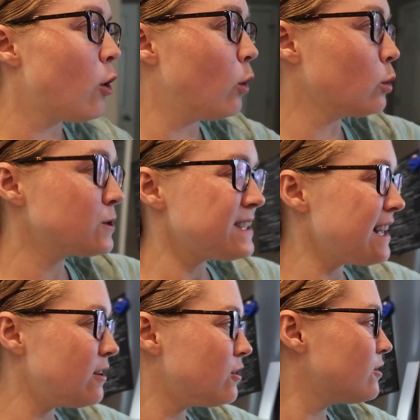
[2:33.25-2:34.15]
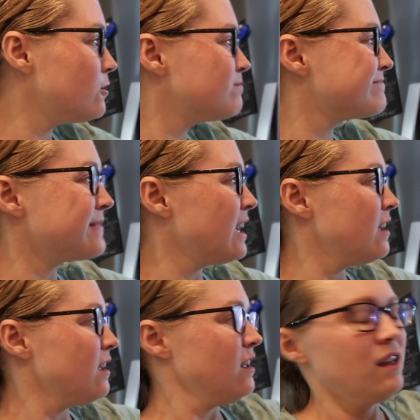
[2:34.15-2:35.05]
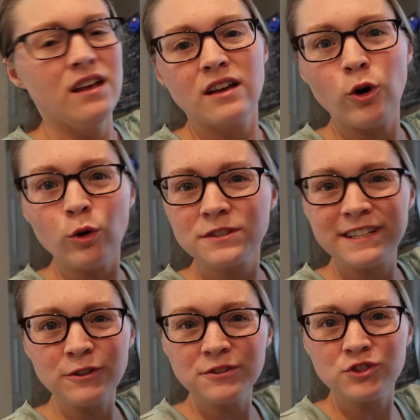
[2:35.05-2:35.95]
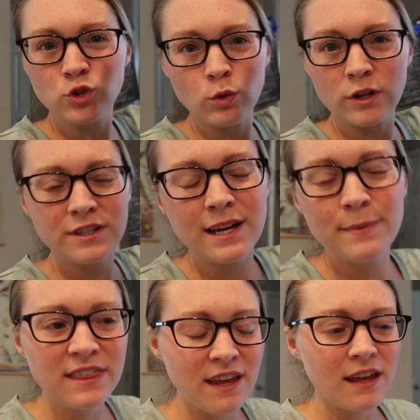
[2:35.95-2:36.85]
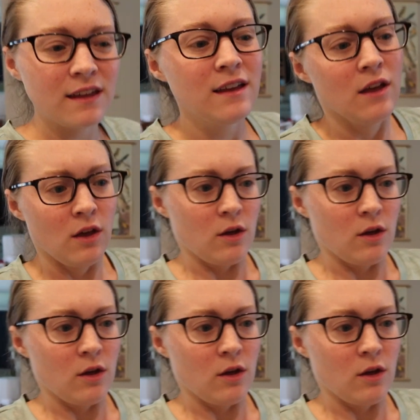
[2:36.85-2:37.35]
wholesale store type of thing.